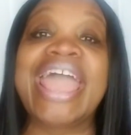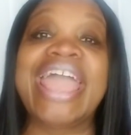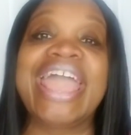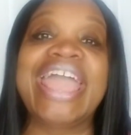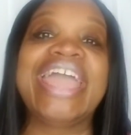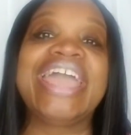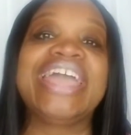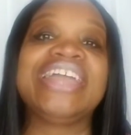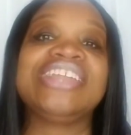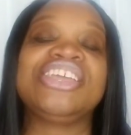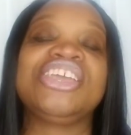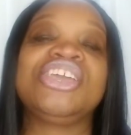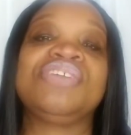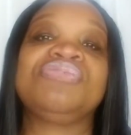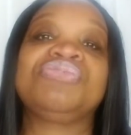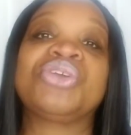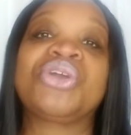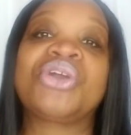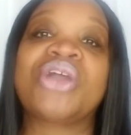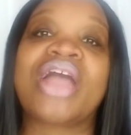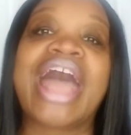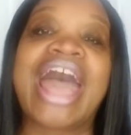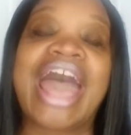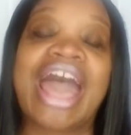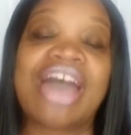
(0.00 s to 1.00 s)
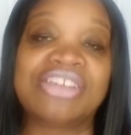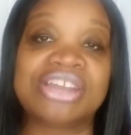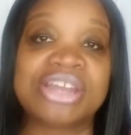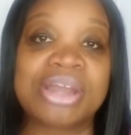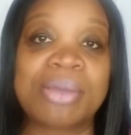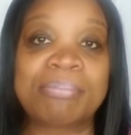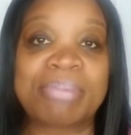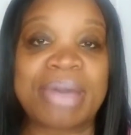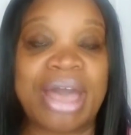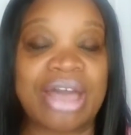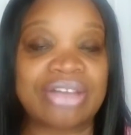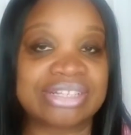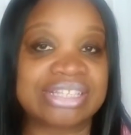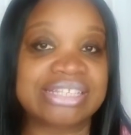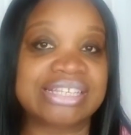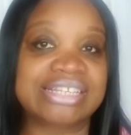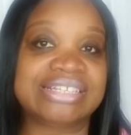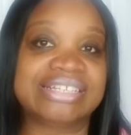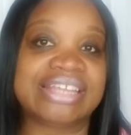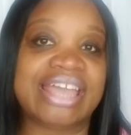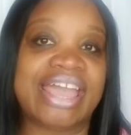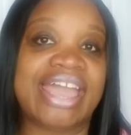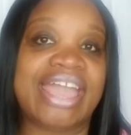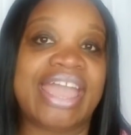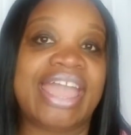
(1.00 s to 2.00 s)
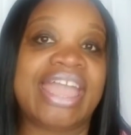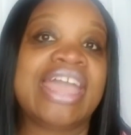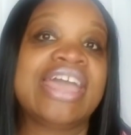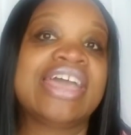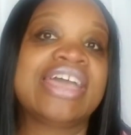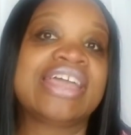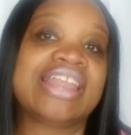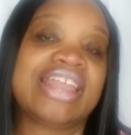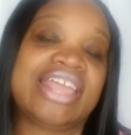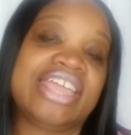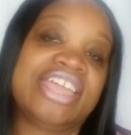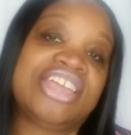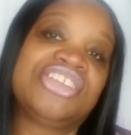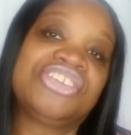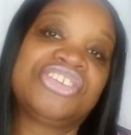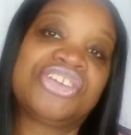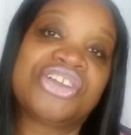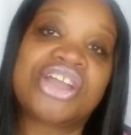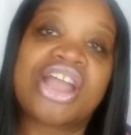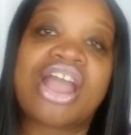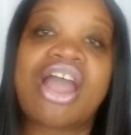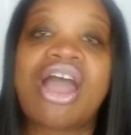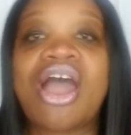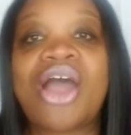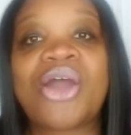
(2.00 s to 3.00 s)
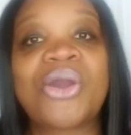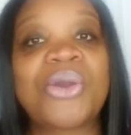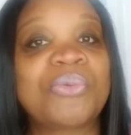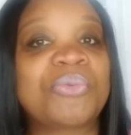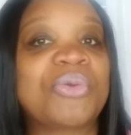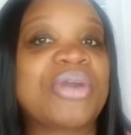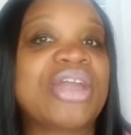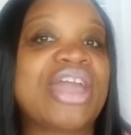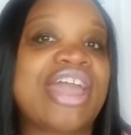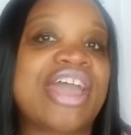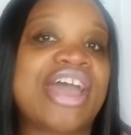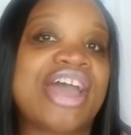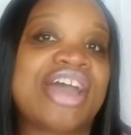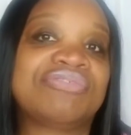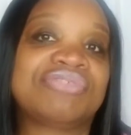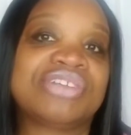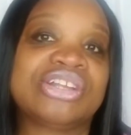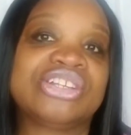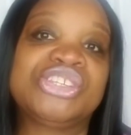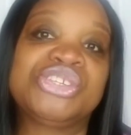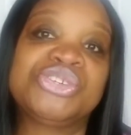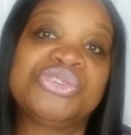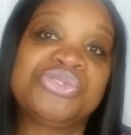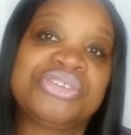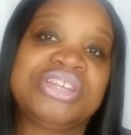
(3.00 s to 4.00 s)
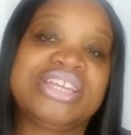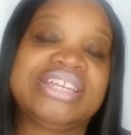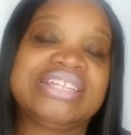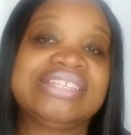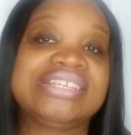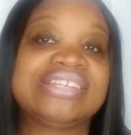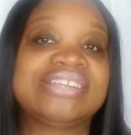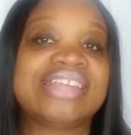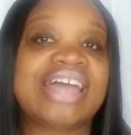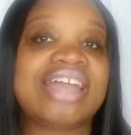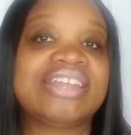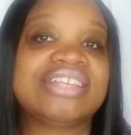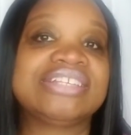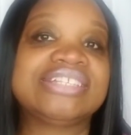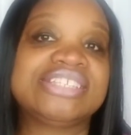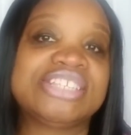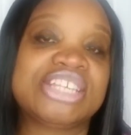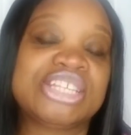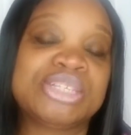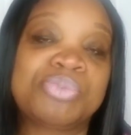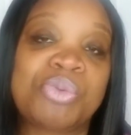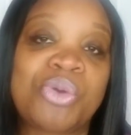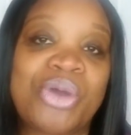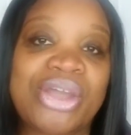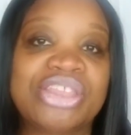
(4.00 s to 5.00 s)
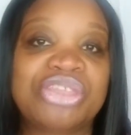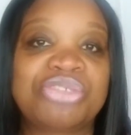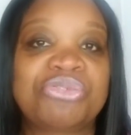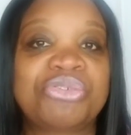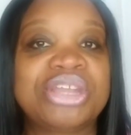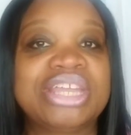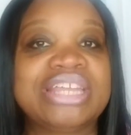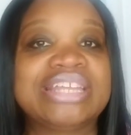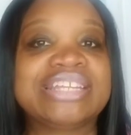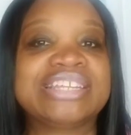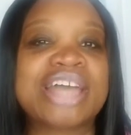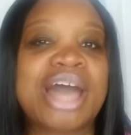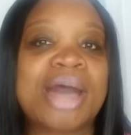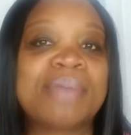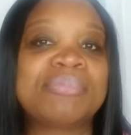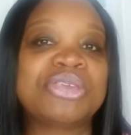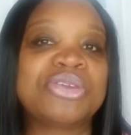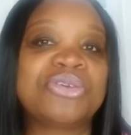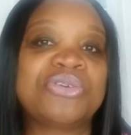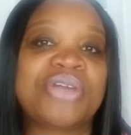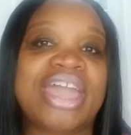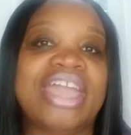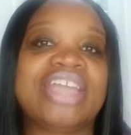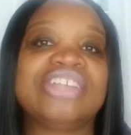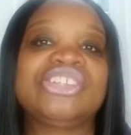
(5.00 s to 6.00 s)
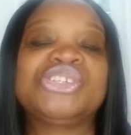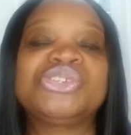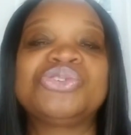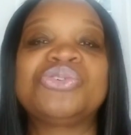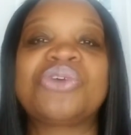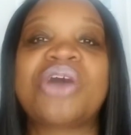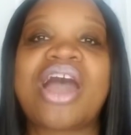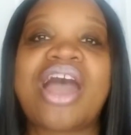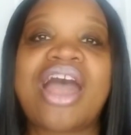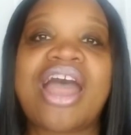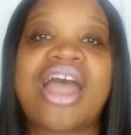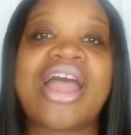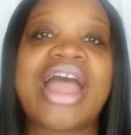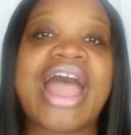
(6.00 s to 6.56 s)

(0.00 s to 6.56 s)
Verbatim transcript: And if you're out and about today, in your car, wherever, tune in to 96.3 WHUR.